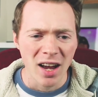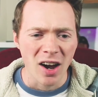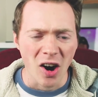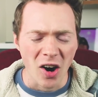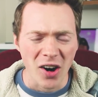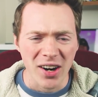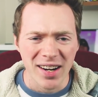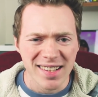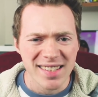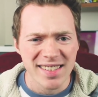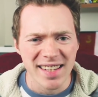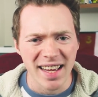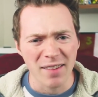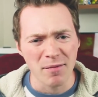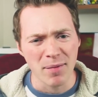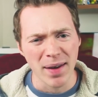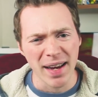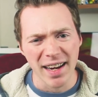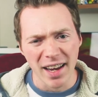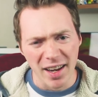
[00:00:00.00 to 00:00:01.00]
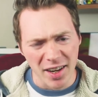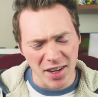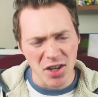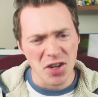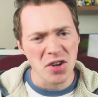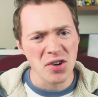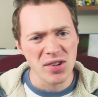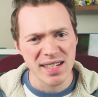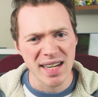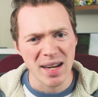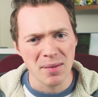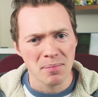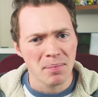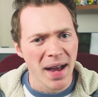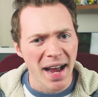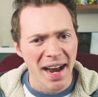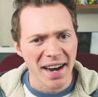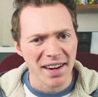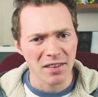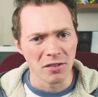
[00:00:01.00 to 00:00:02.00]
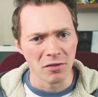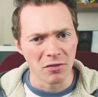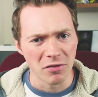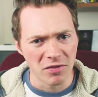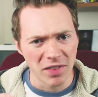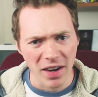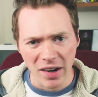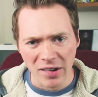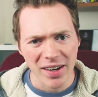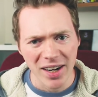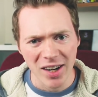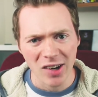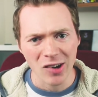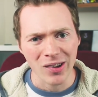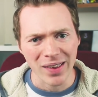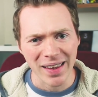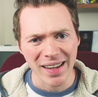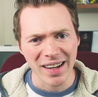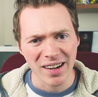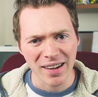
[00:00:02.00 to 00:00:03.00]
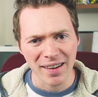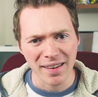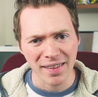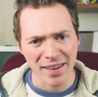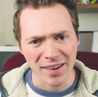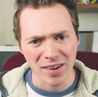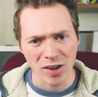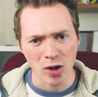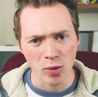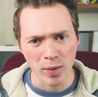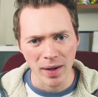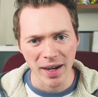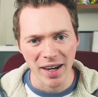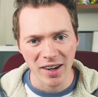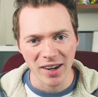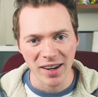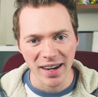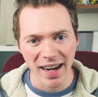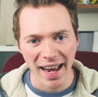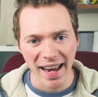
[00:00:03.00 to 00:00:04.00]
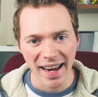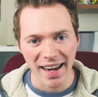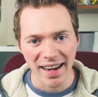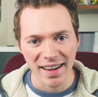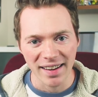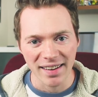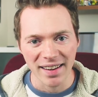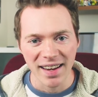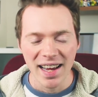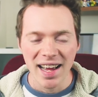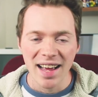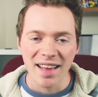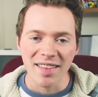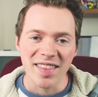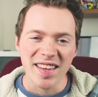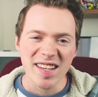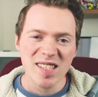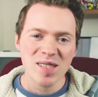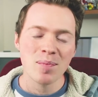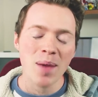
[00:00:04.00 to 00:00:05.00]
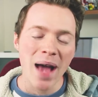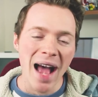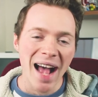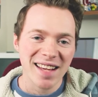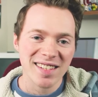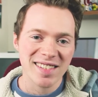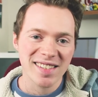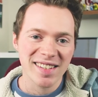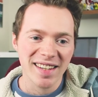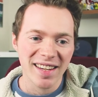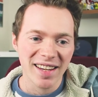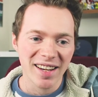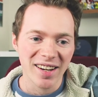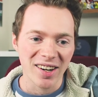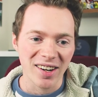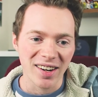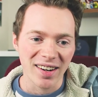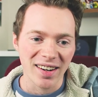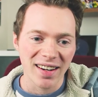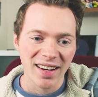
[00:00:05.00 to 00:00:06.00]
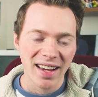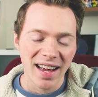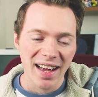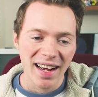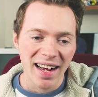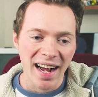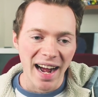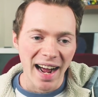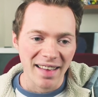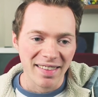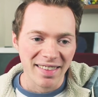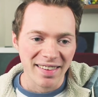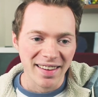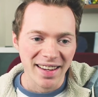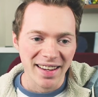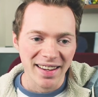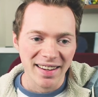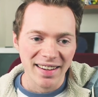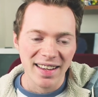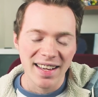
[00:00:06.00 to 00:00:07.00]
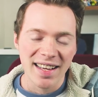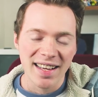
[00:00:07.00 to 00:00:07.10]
artists that have made a huge impact very early on in their career. And this past year, I think